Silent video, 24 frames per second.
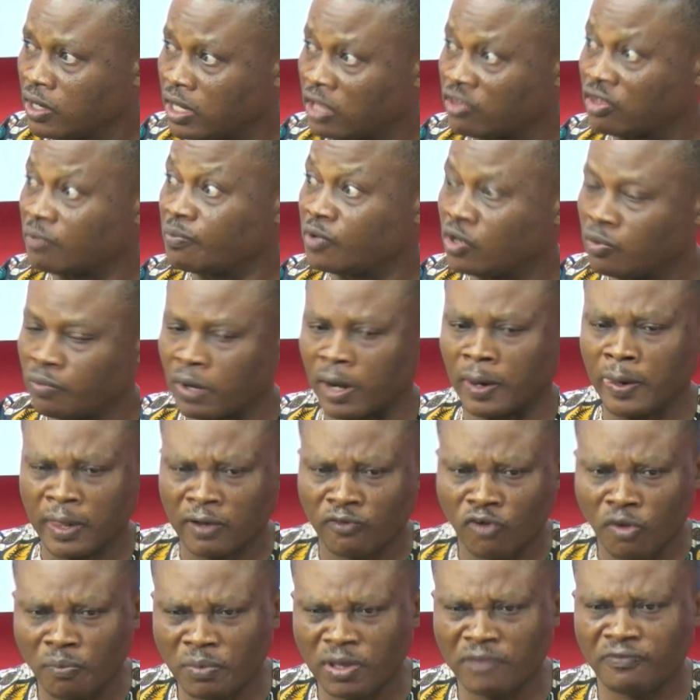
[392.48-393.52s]
there still be demand.
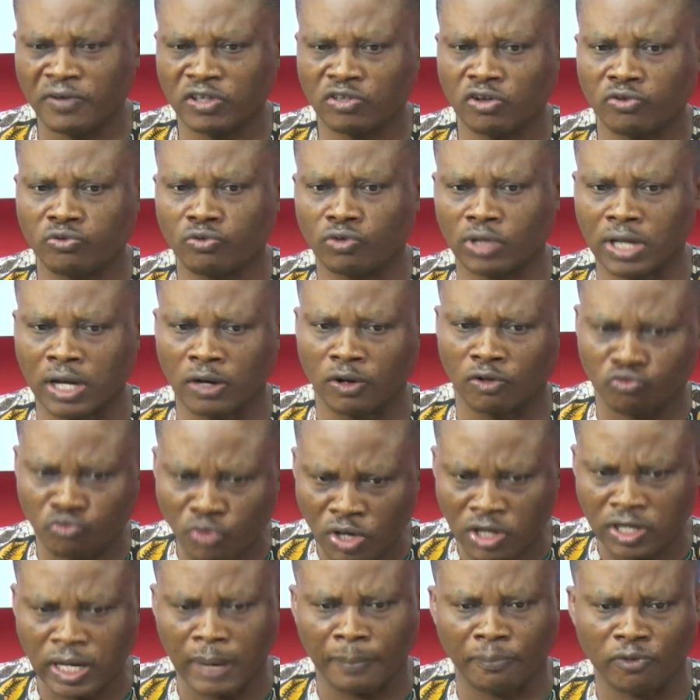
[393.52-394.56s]
For me, investors should kind of
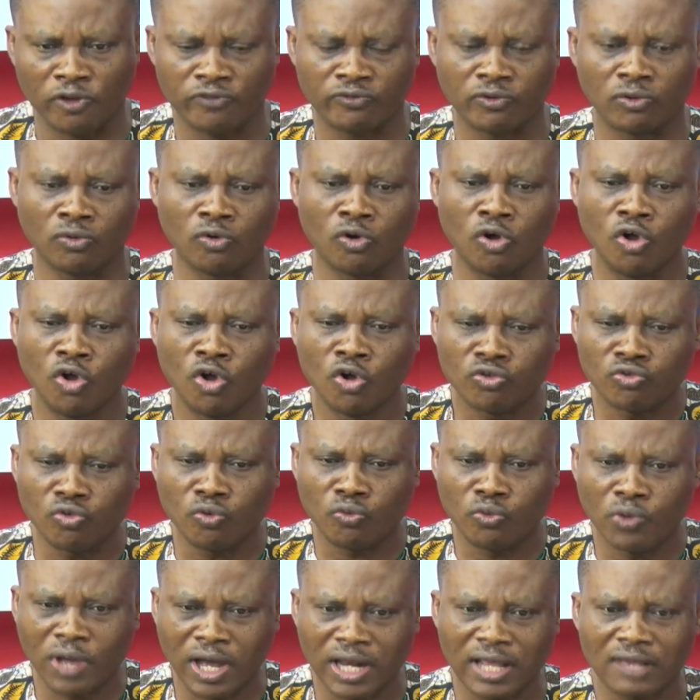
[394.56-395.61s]
treat their portfolio okay. to
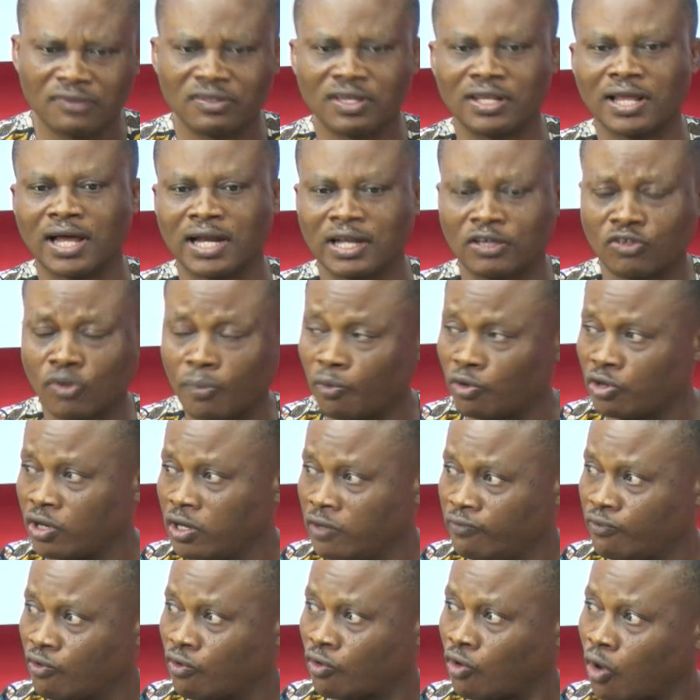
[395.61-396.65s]
where they see that there's
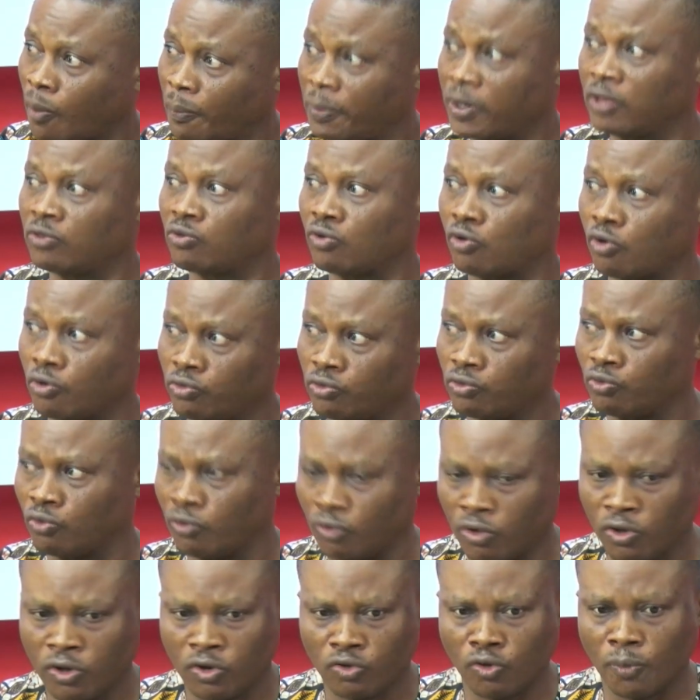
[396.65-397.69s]
opportunity for companies to continue
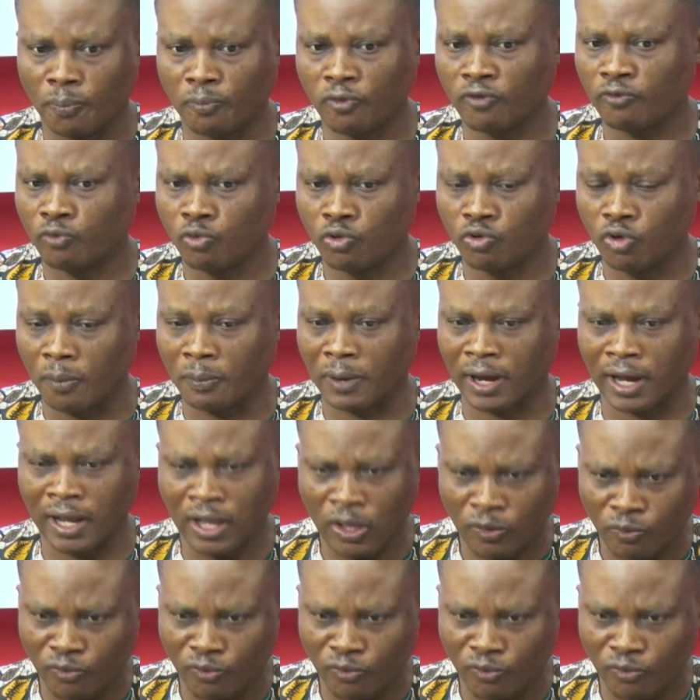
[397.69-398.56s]
to post good number.